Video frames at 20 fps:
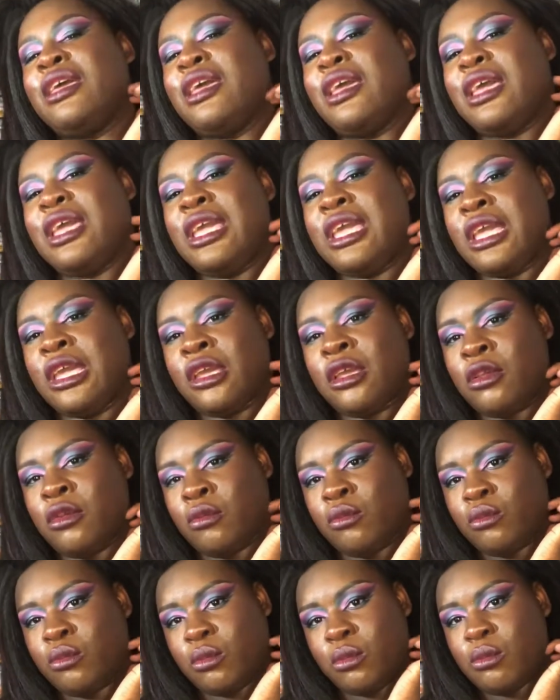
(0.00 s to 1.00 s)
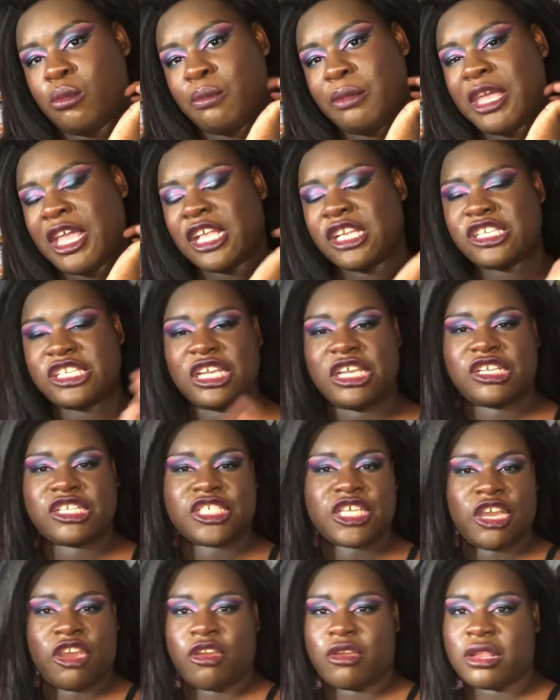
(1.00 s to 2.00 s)
and bitch, she a
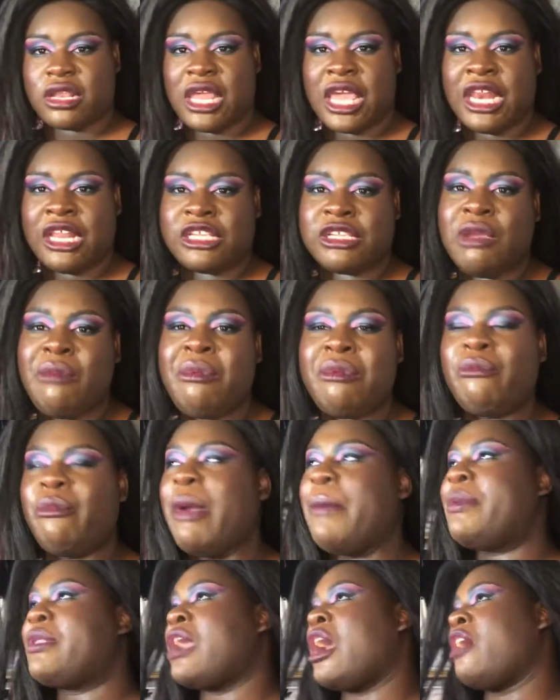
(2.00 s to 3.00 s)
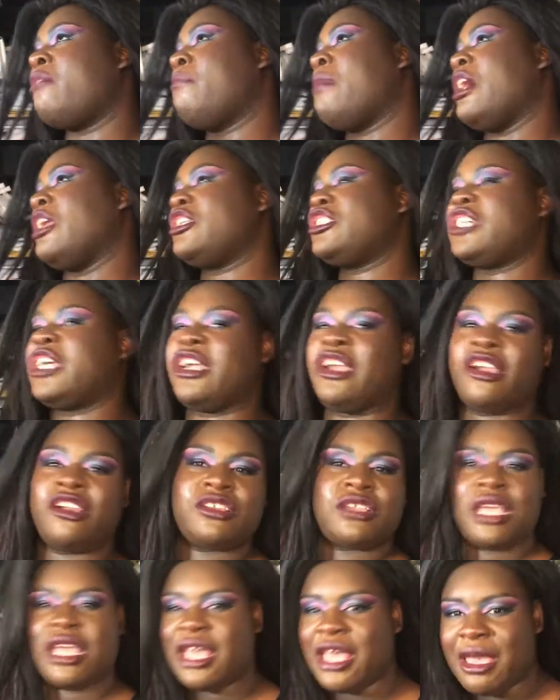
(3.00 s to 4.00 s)
church lady. She, we be talking about church,
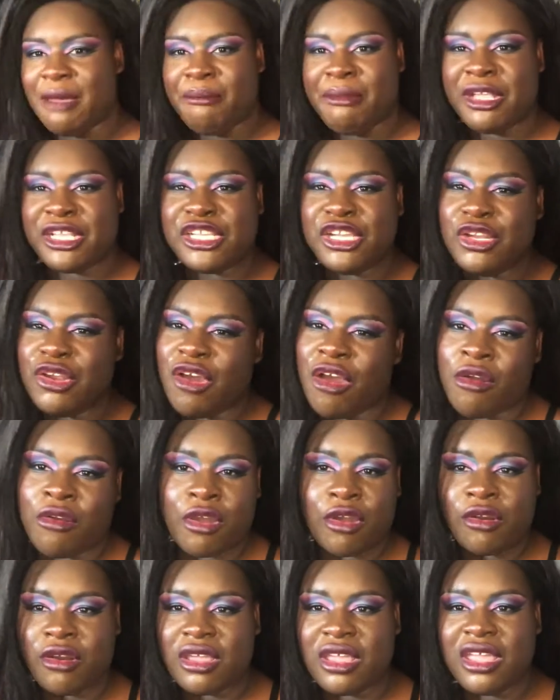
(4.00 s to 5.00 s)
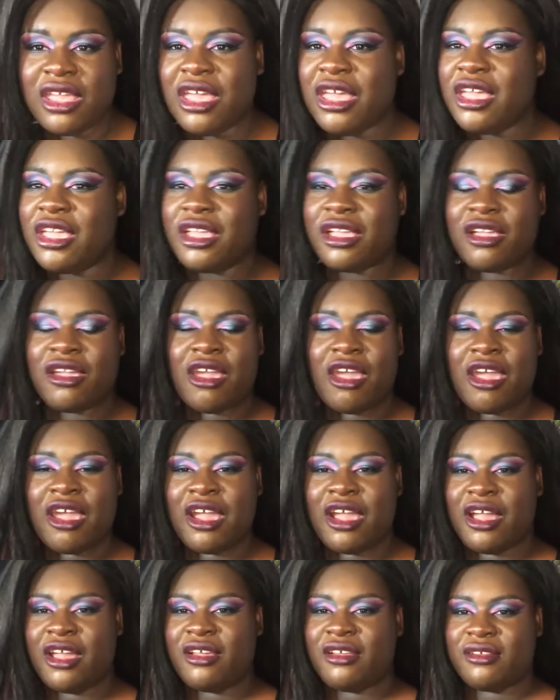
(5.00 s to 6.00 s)
bitch. You know I'm gonna
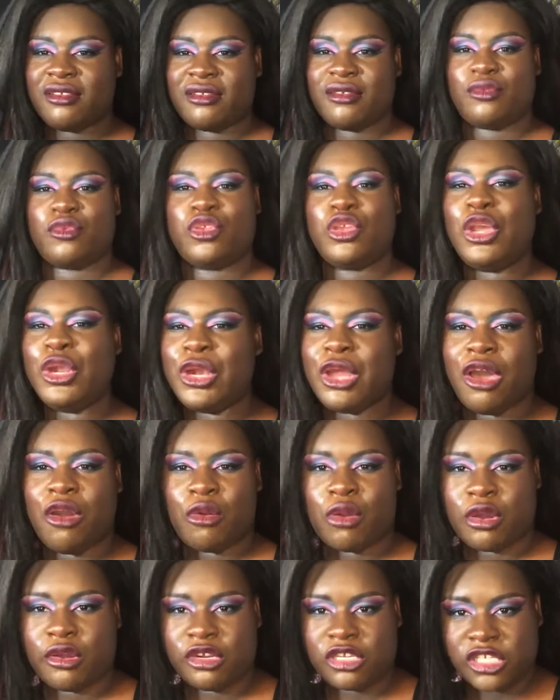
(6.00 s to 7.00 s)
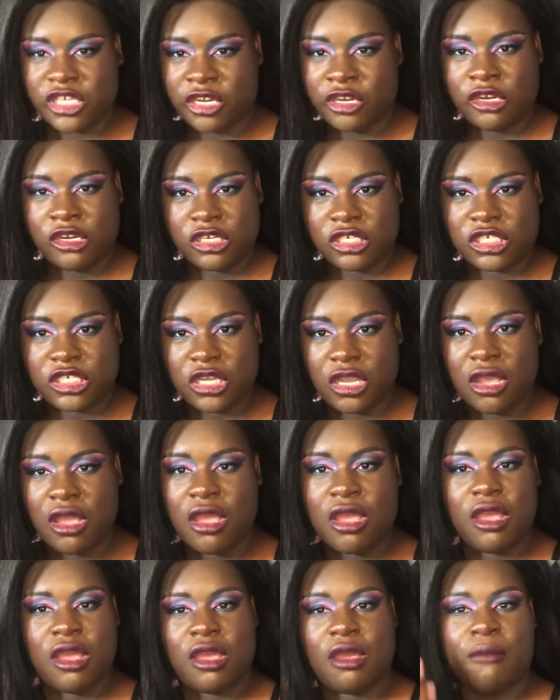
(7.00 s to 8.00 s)
girl, you know I am going to church.
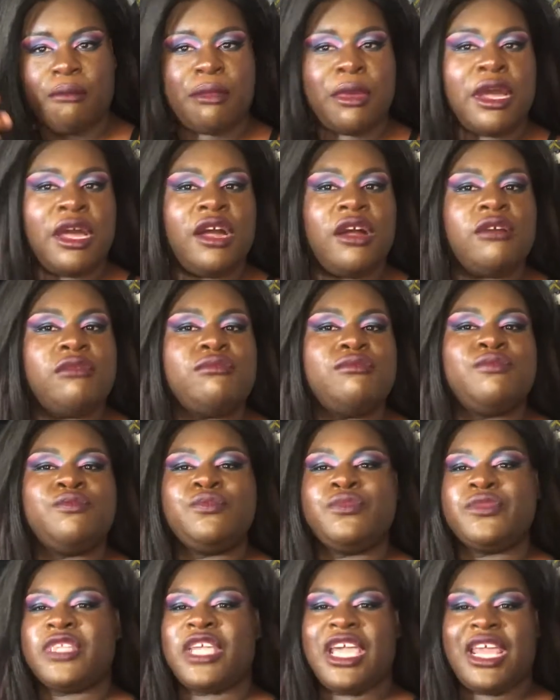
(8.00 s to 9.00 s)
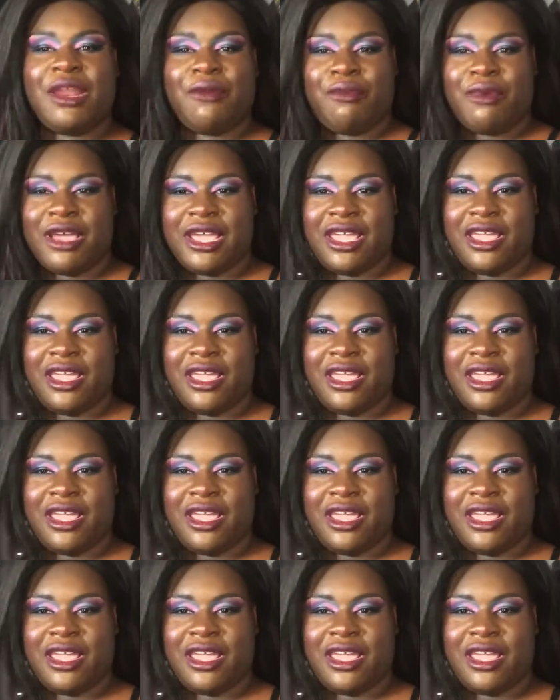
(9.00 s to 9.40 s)
But anyway,